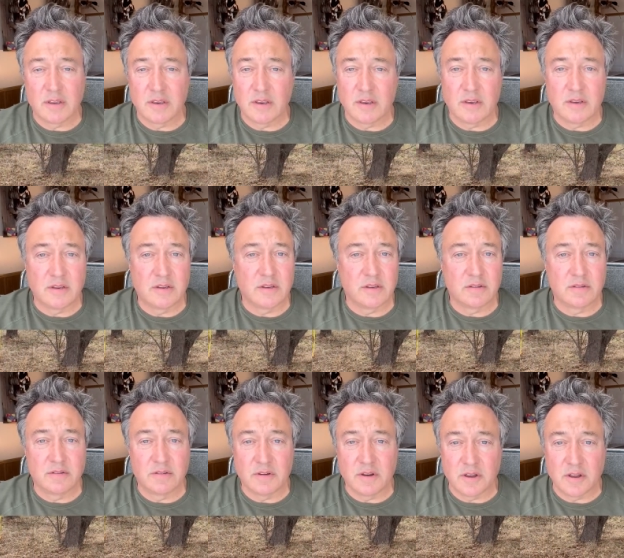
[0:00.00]
it
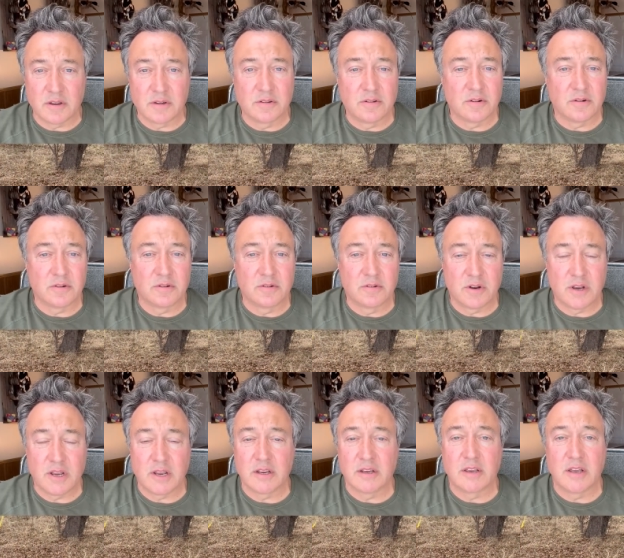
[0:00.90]
just knocks her
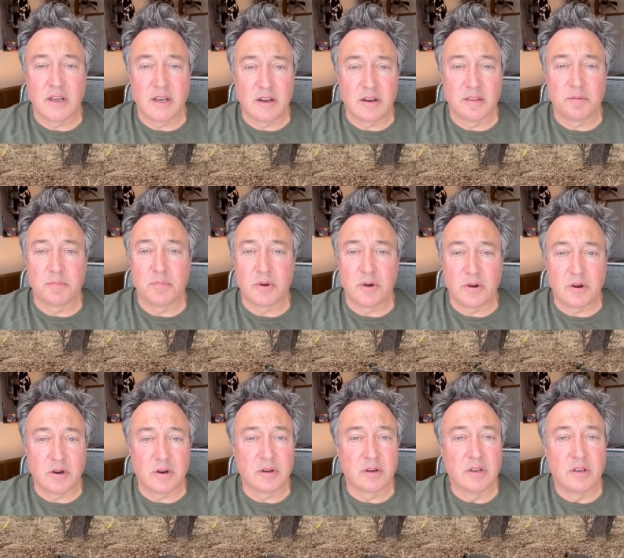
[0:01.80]
track out of the
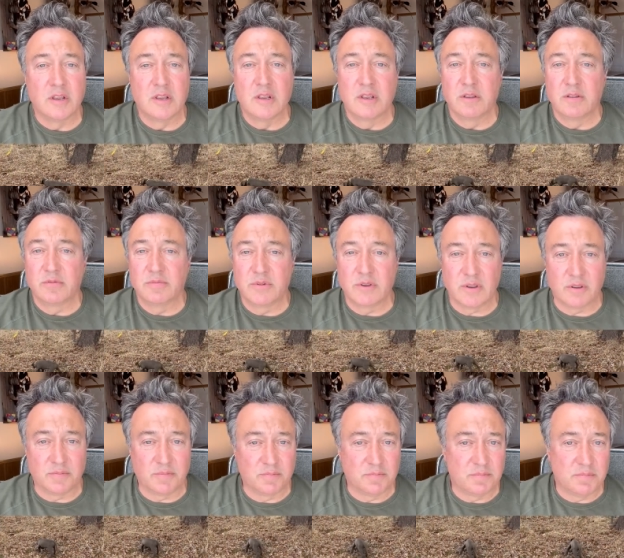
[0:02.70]
park.
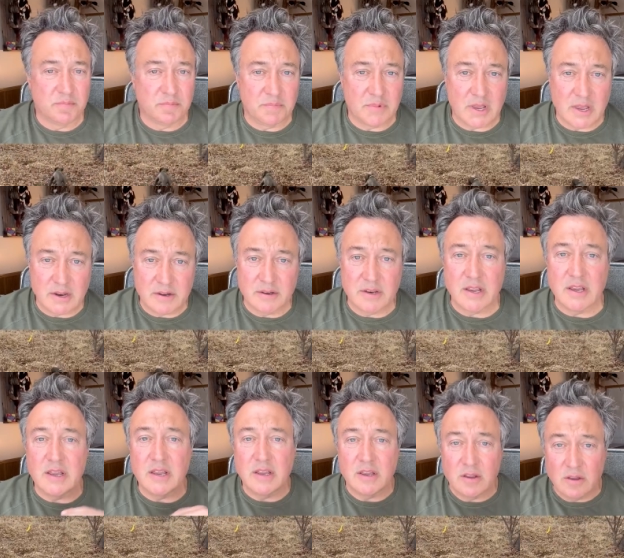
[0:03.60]
Just head
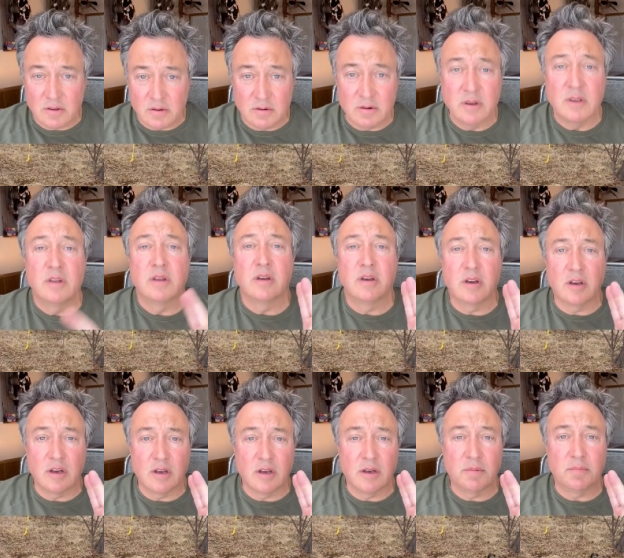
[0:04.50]
down,
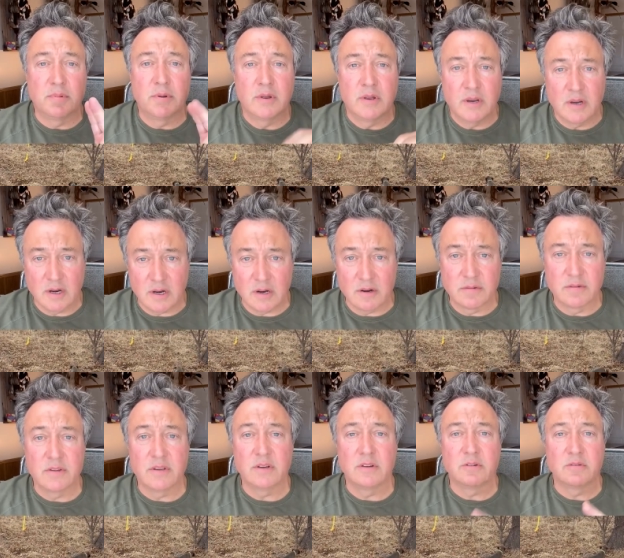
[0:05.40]
up, air
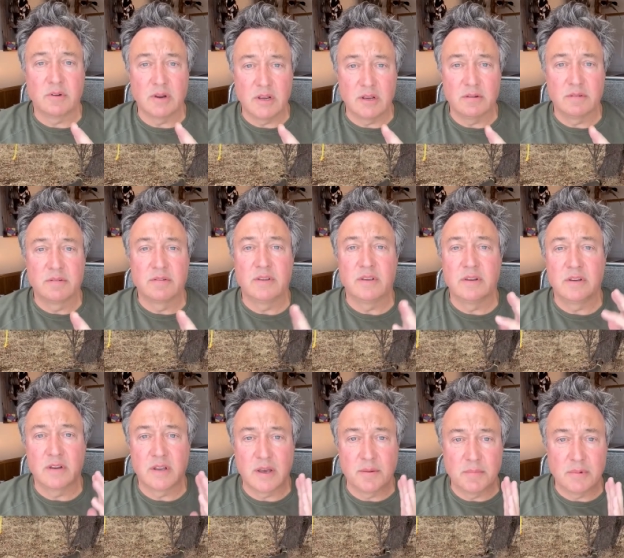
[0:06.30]
scent, ground
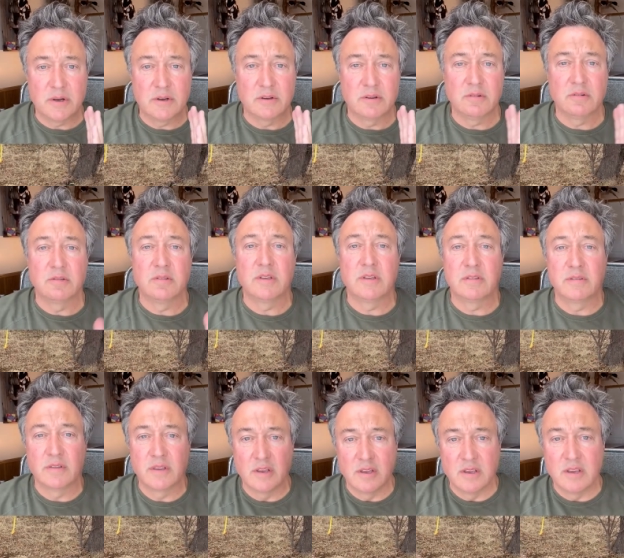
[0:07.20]
scent. I'm going to do
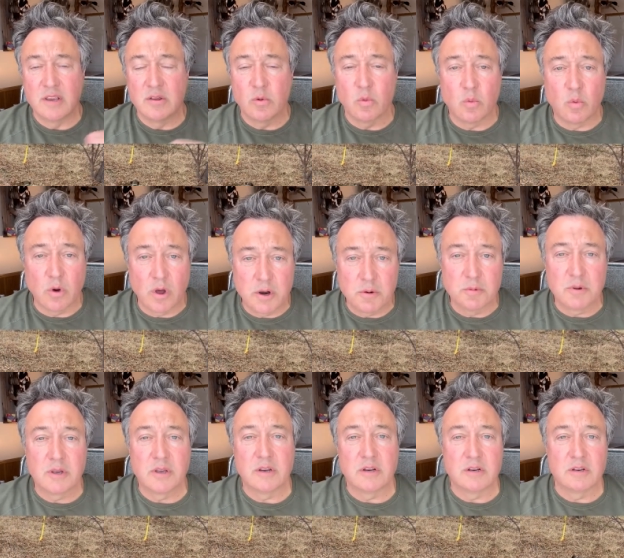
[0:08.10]
this. What are
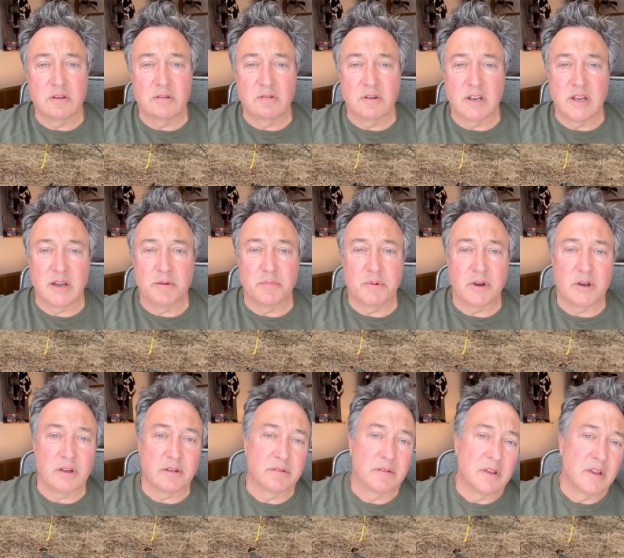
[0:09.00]
we going to do now,
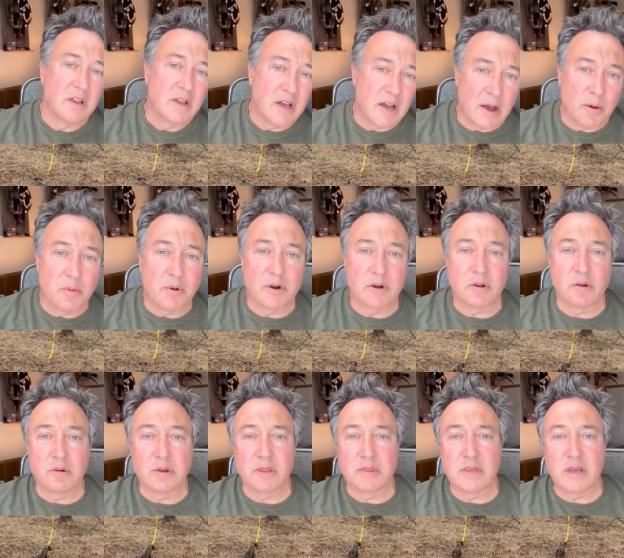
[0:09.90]
boss? I want to
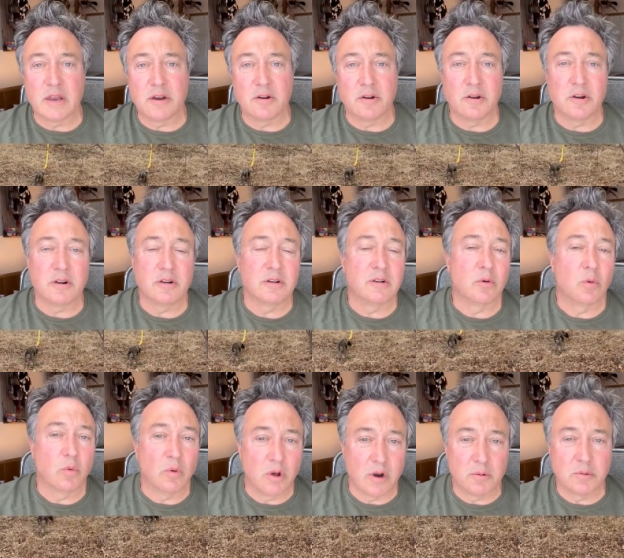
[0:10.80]
go get that heart.
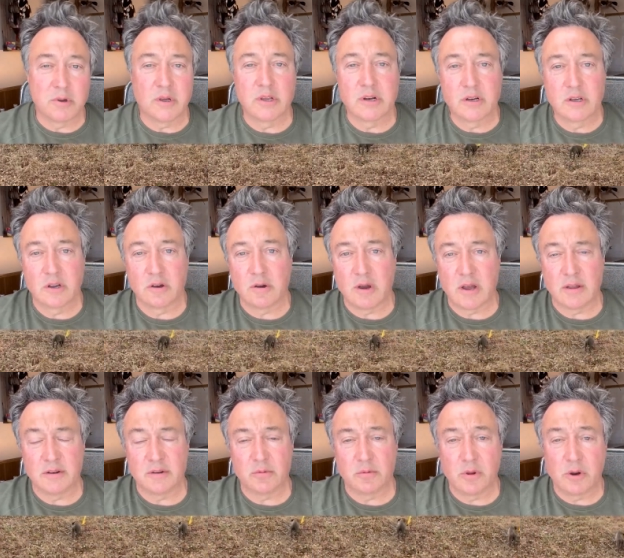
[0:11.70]
What are we going to go
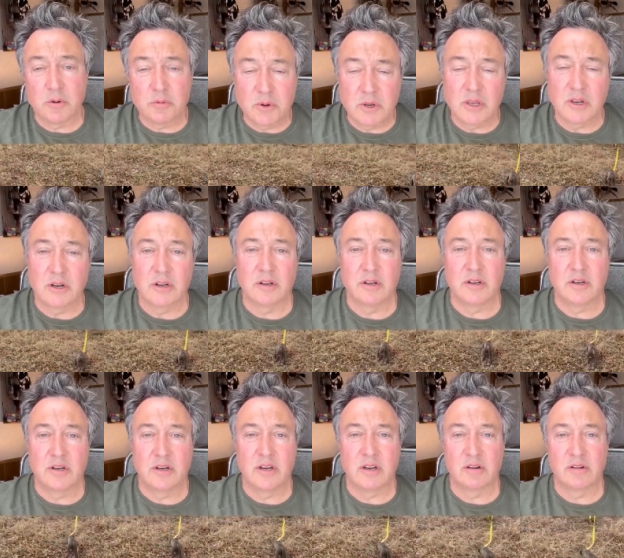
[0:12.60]
out? What are we going to
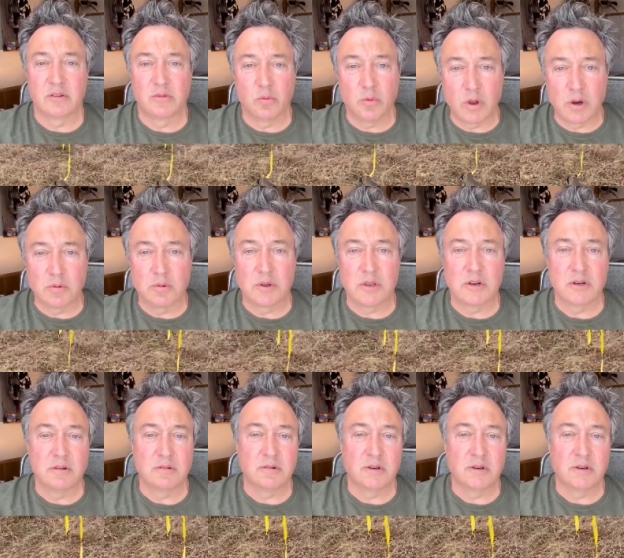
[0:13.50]
hunt next? What are we going to do